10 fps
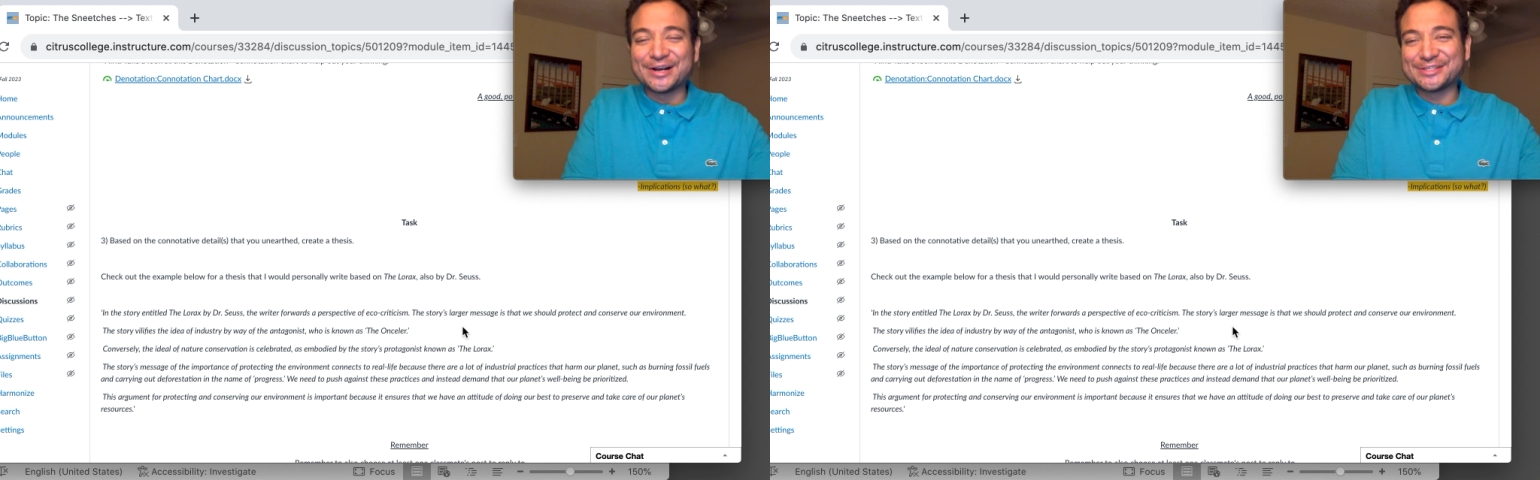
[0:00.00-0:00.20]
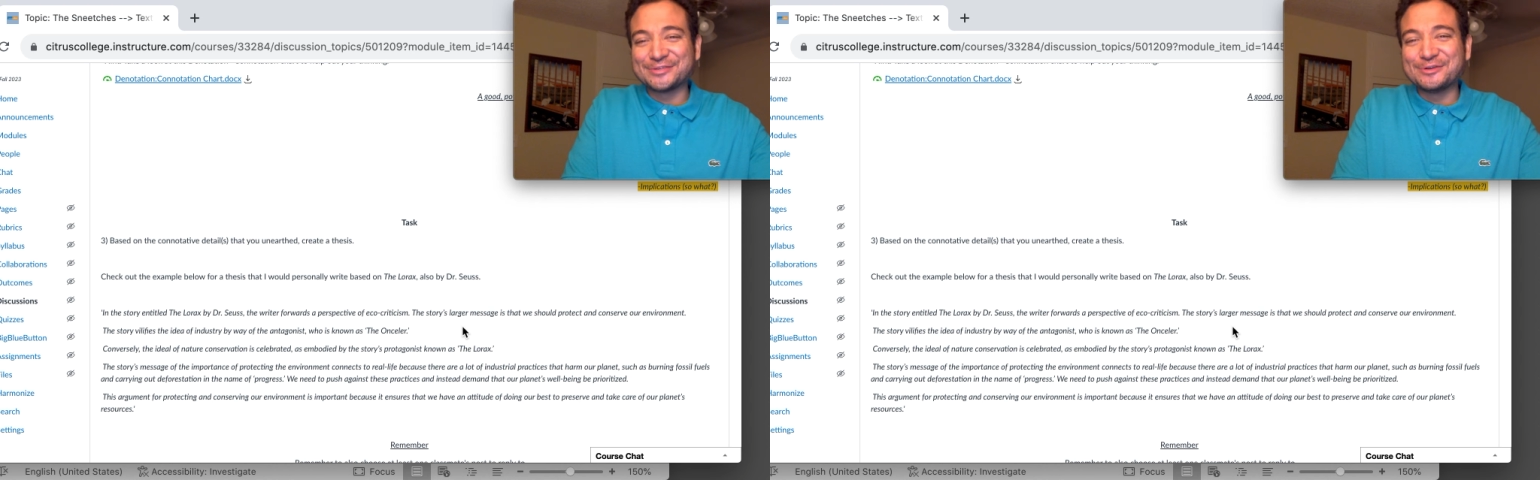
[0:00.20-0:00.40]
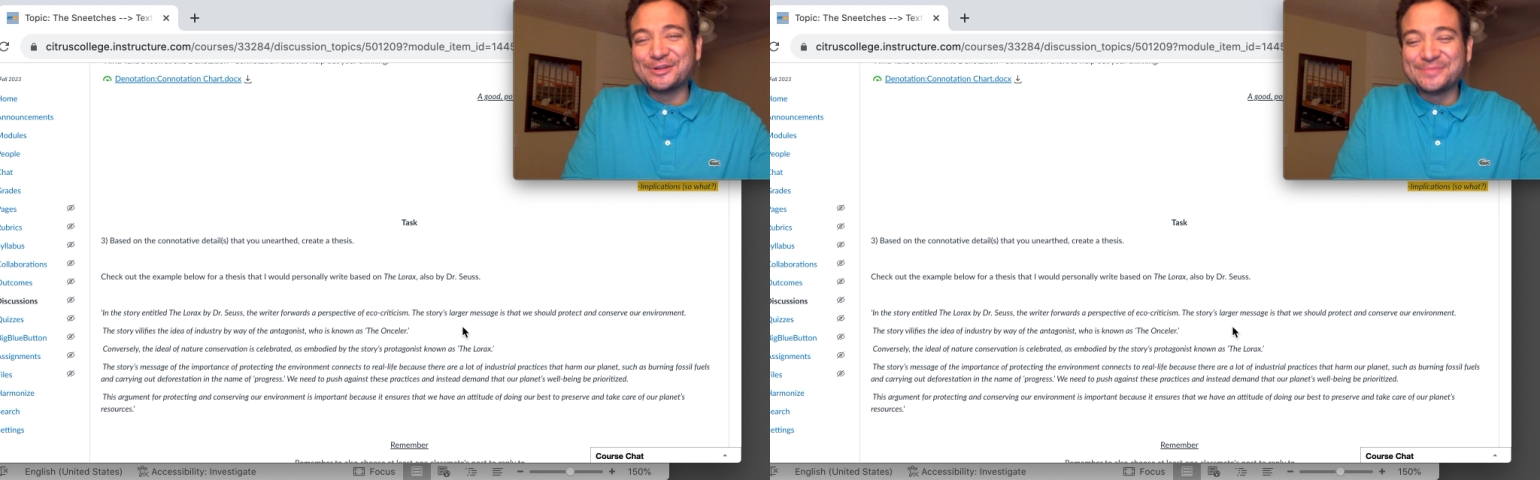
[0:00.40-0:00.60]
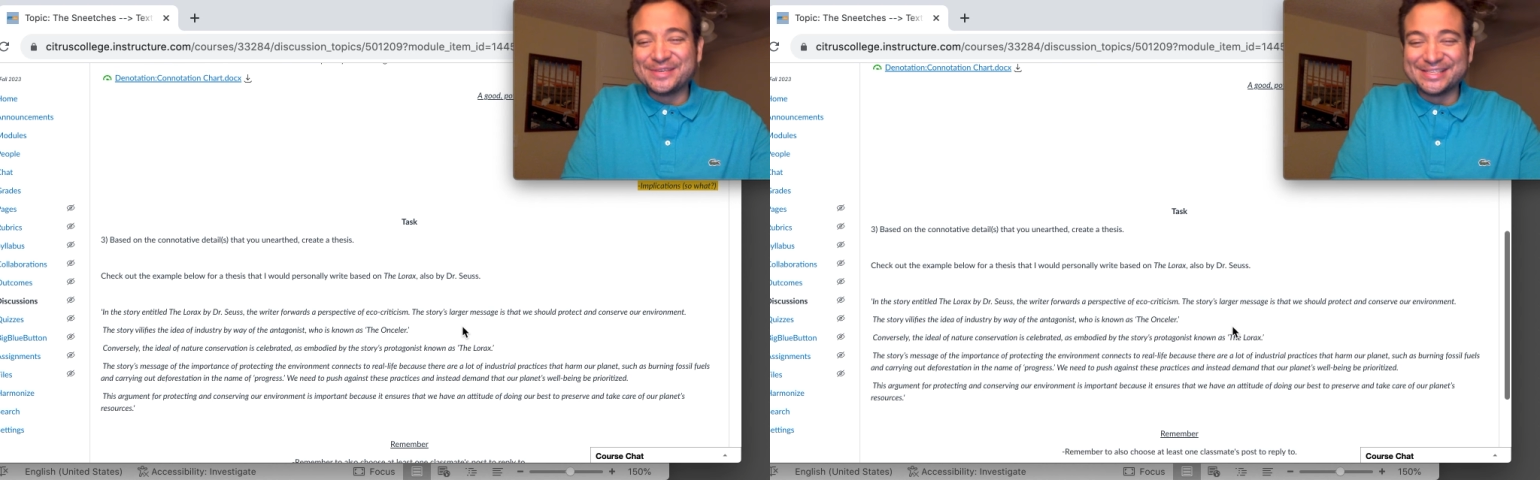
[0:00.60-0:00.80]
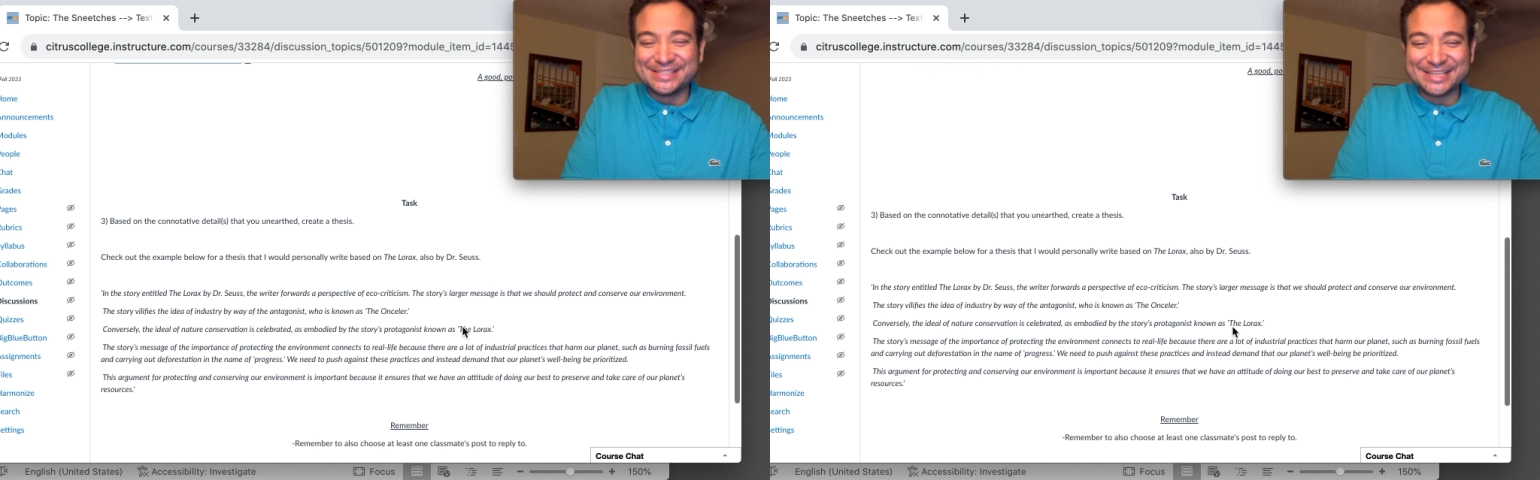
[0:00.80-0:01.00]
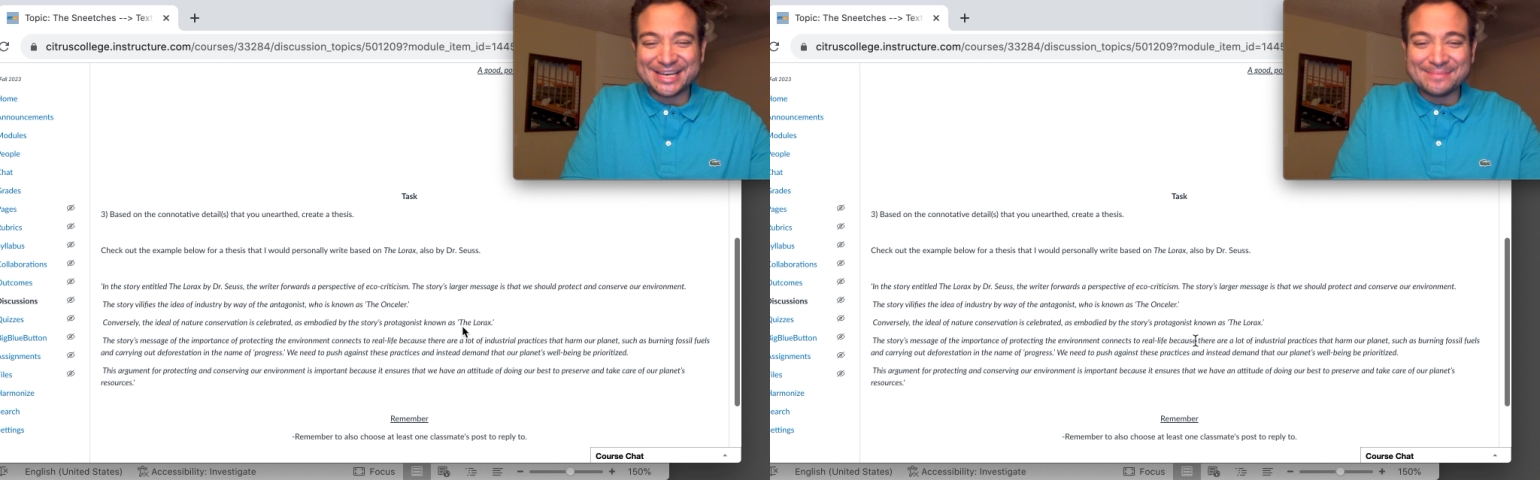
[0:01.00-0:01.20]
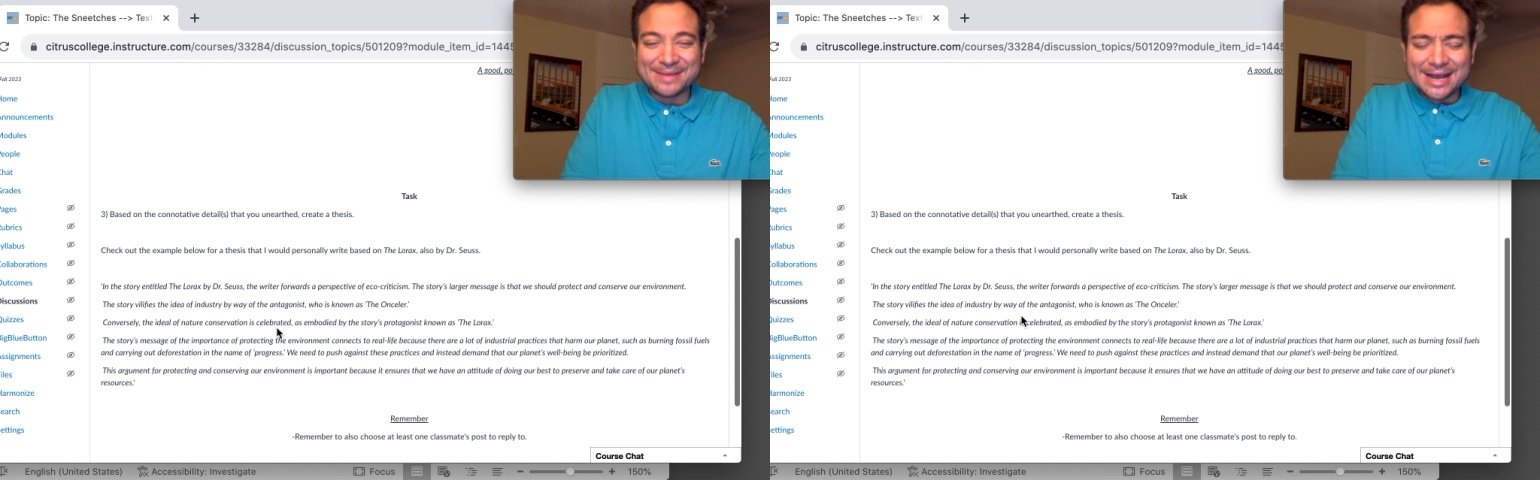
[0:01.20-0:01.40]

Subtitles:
so it wouldn't be the same.